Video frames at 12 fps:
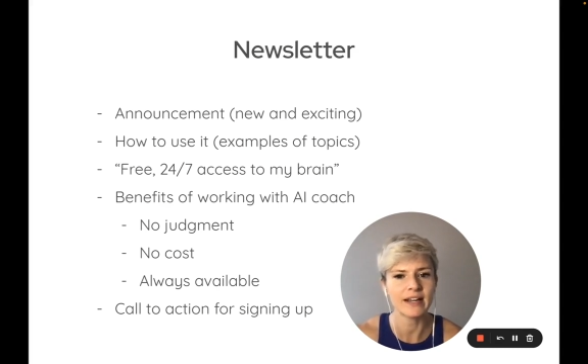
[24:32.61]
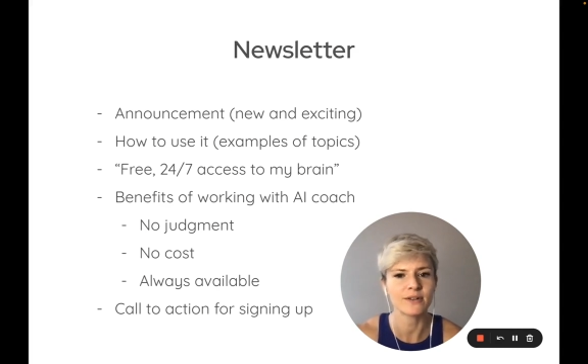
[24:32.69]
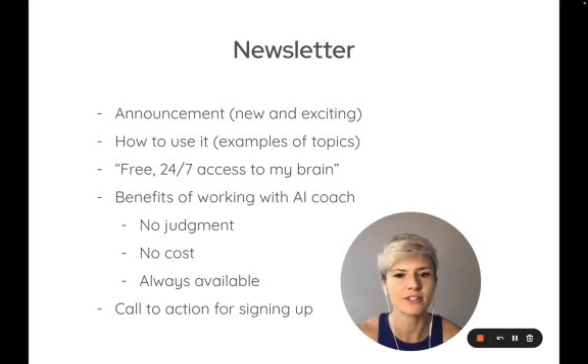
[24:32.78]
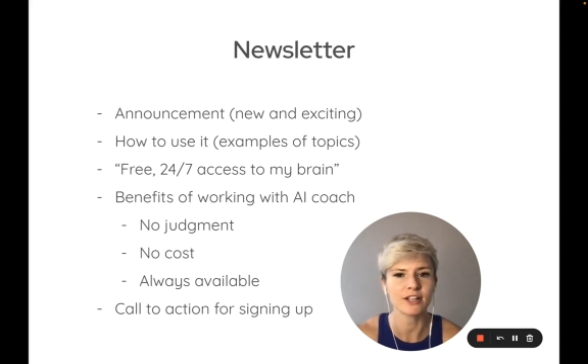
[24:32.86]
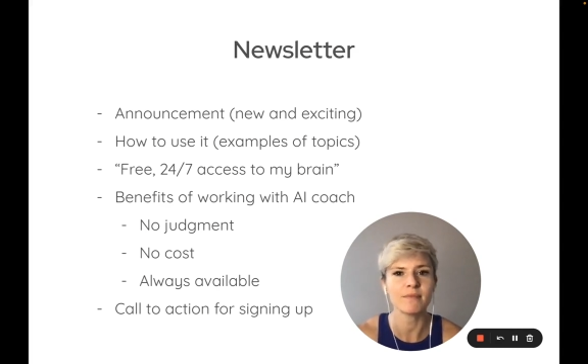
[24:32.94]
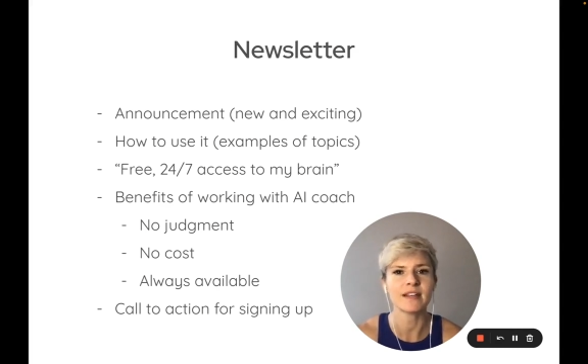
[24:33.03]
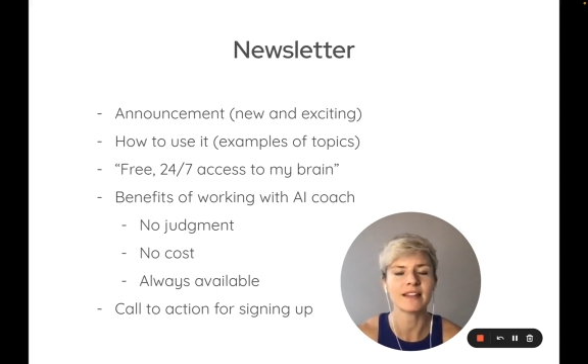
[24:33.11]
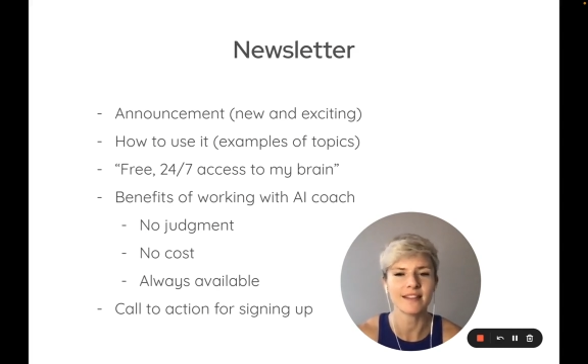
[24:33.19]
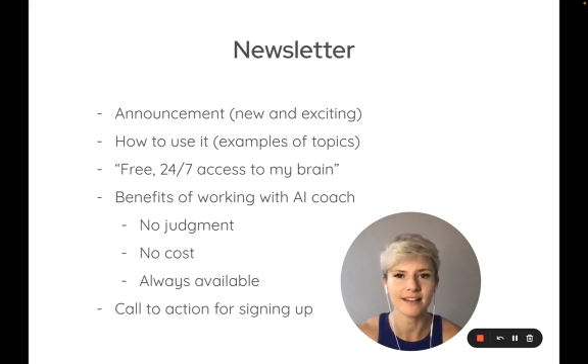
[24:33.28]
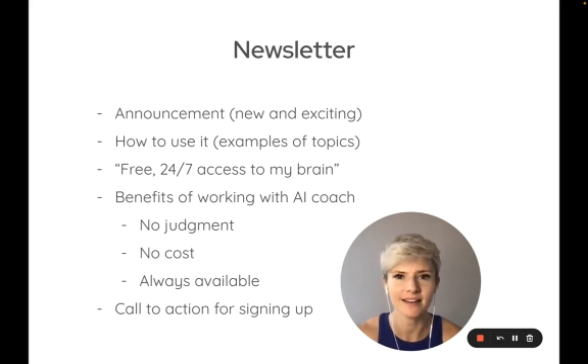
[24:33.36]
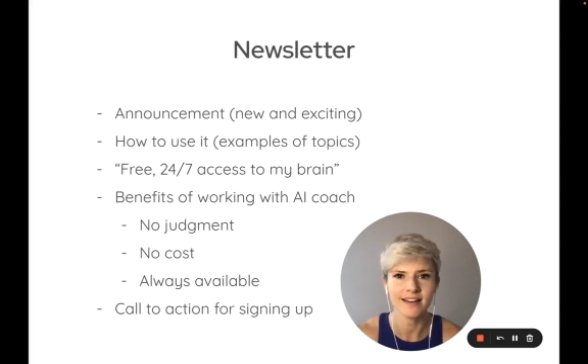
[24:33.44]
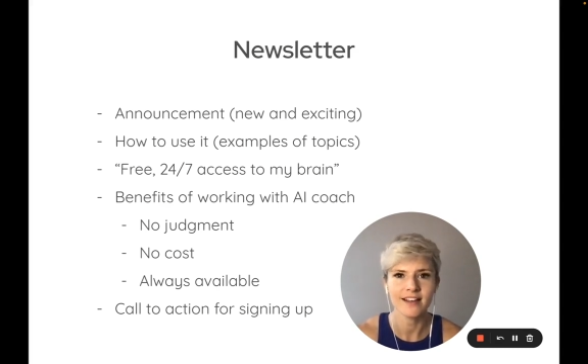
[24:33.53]
or something
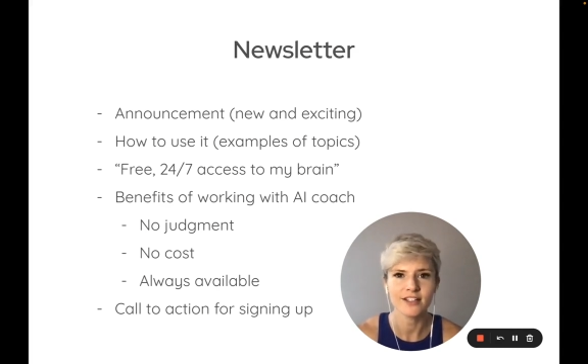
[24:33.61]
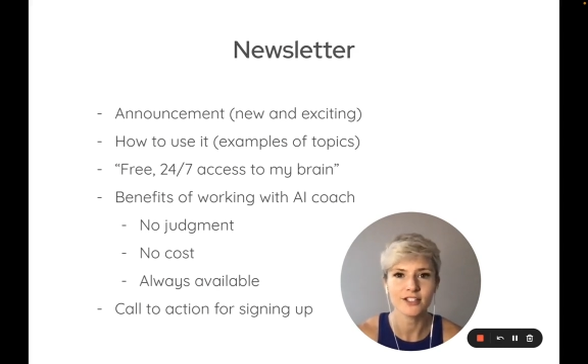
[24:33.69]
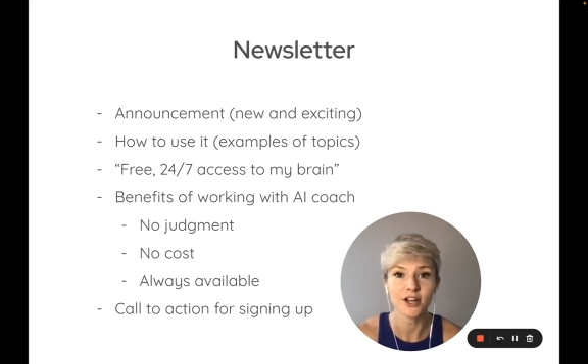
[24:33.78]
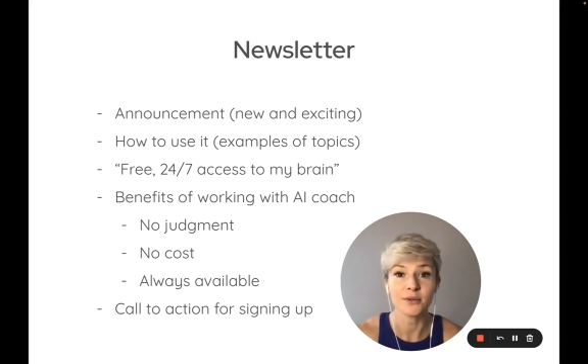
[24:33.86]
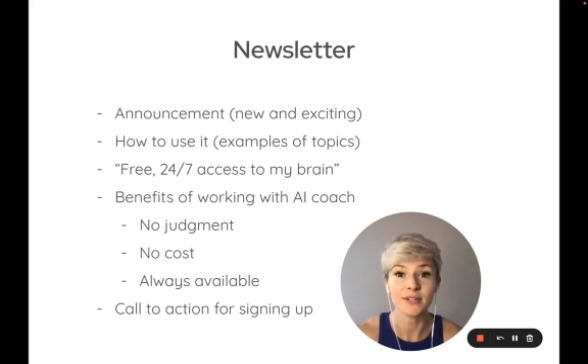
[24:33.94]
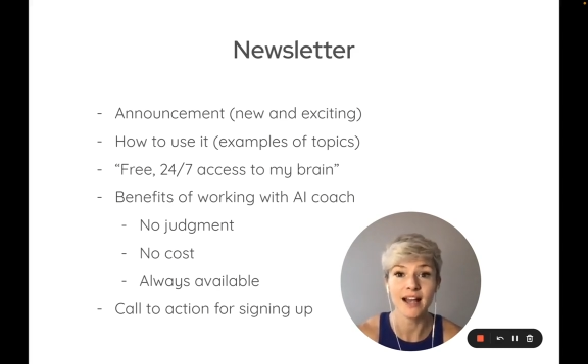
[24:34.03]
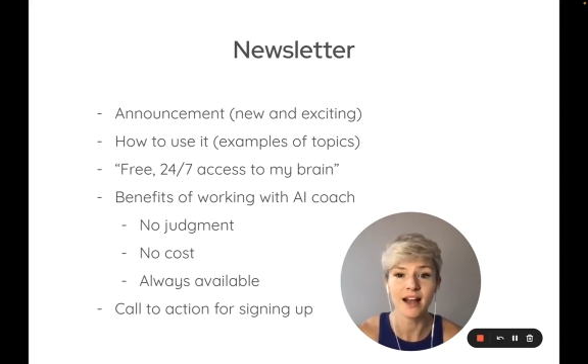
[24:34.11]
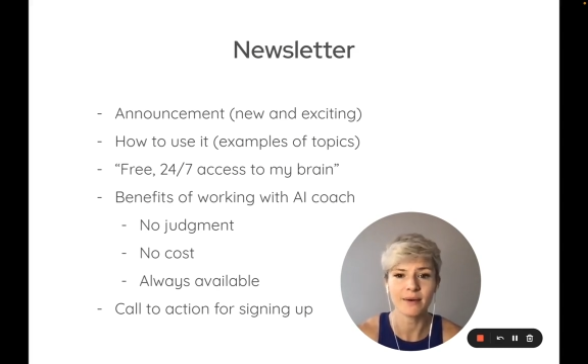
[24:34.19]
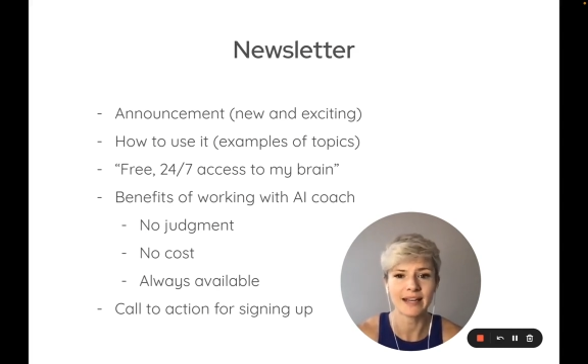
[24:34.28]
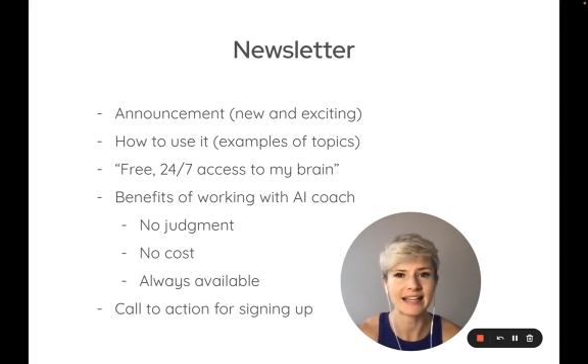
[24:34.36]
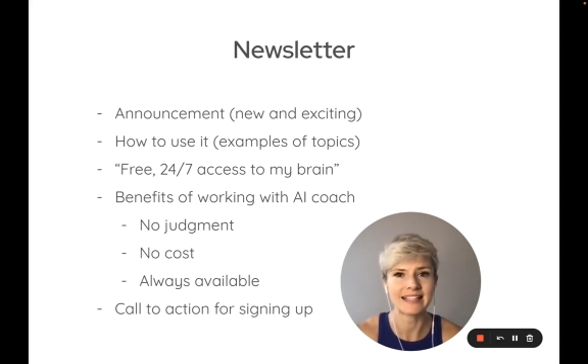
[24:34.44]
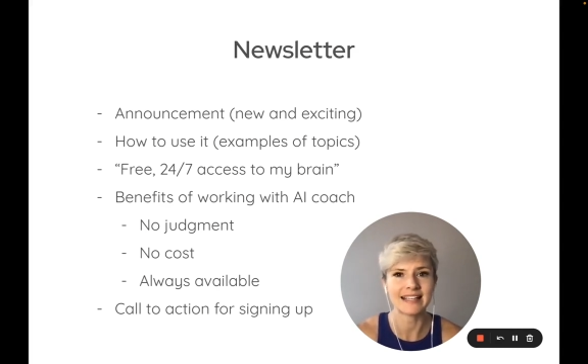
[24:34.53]
that shows how
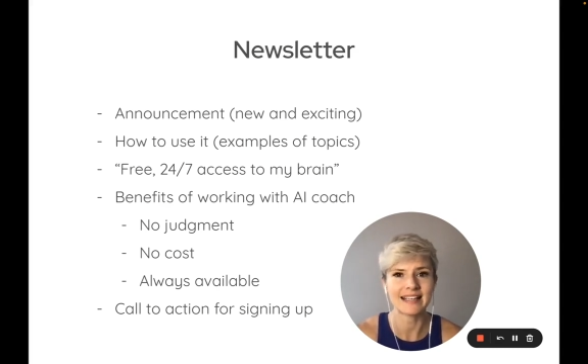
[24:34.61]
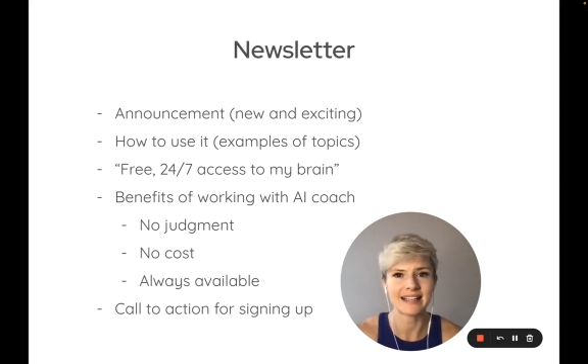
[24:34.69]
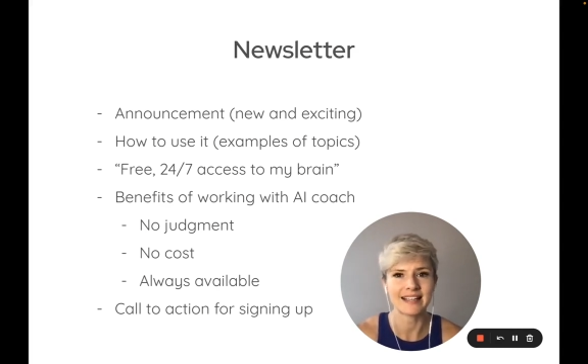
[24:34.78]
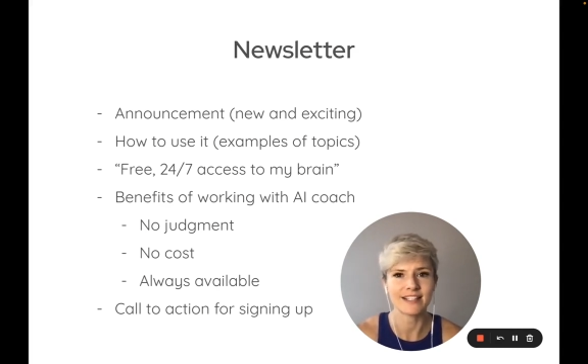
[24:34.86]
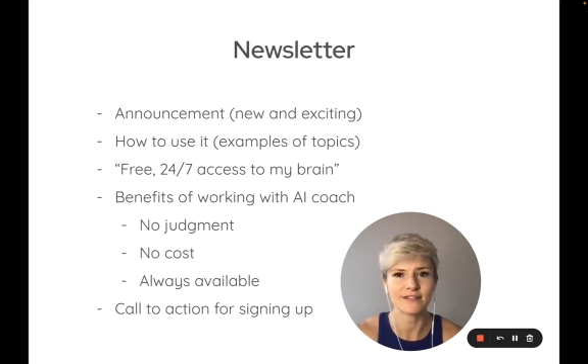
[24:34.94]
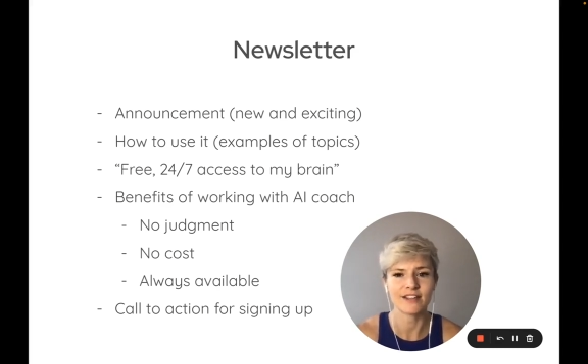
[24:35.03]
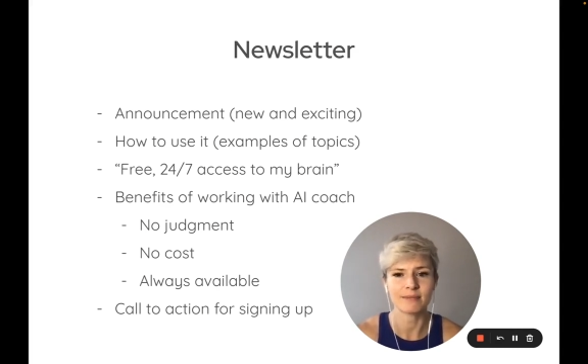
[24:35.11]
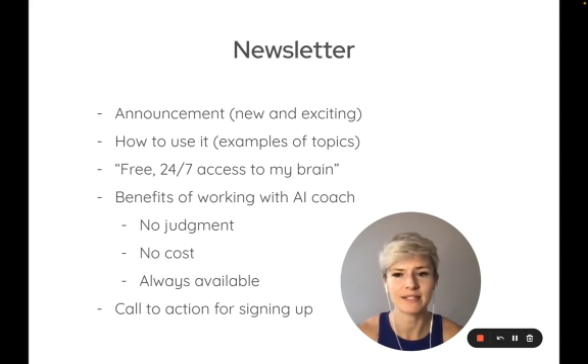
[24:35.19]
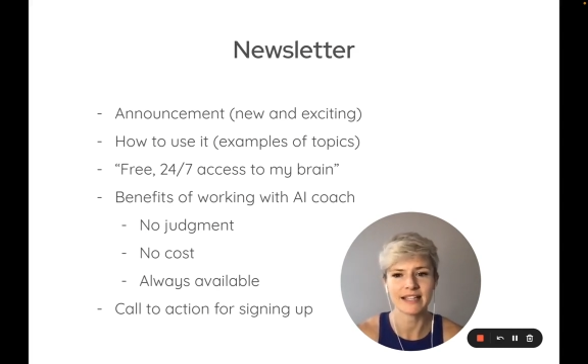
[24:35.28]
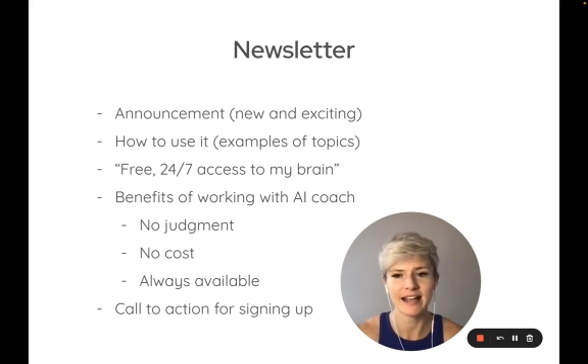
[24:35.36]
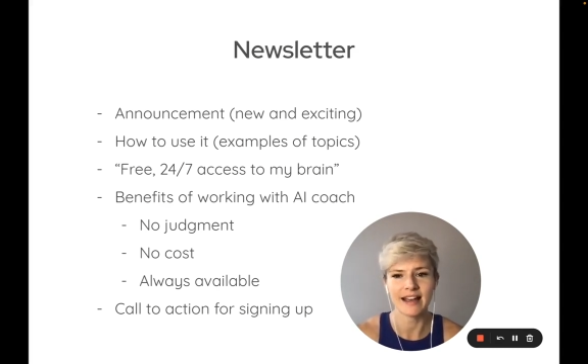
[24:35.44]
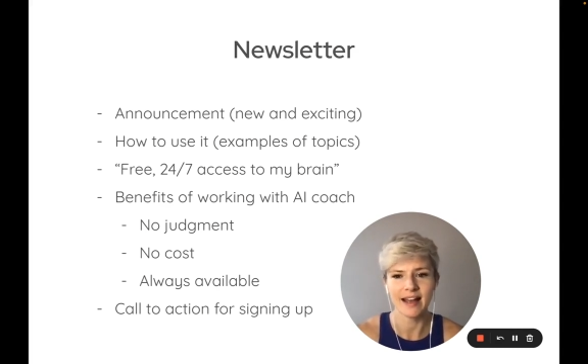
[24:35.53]
easy it is for them to
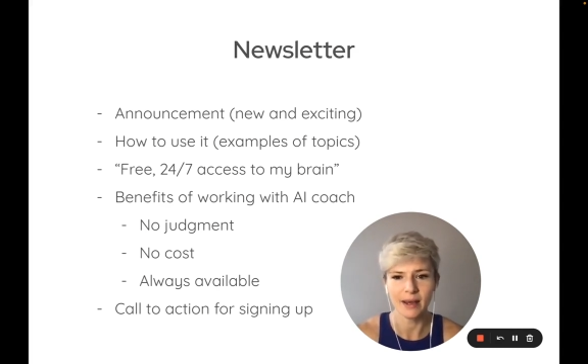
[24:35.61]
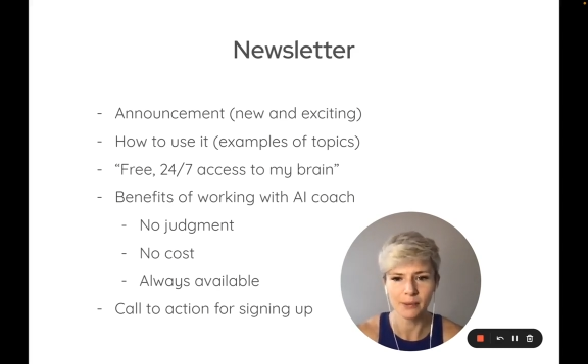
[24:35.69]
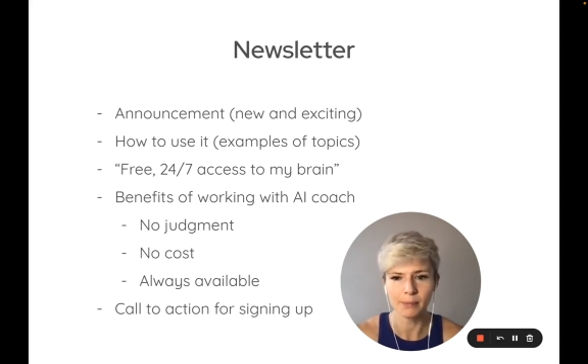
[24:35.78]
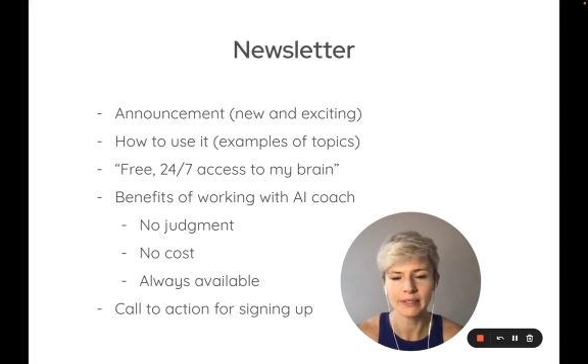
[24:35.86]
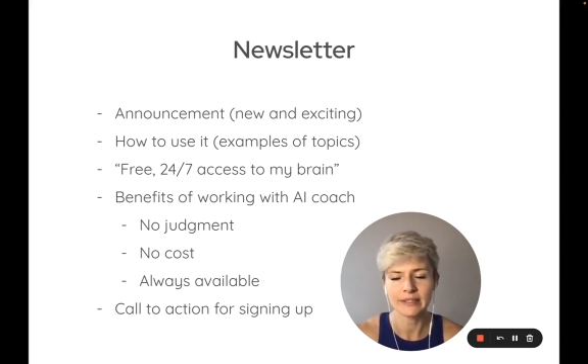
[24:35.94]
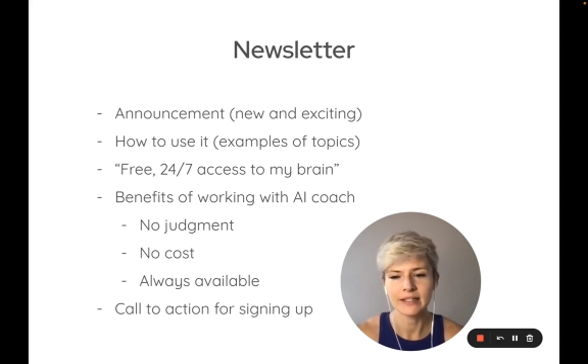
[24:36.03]
get help.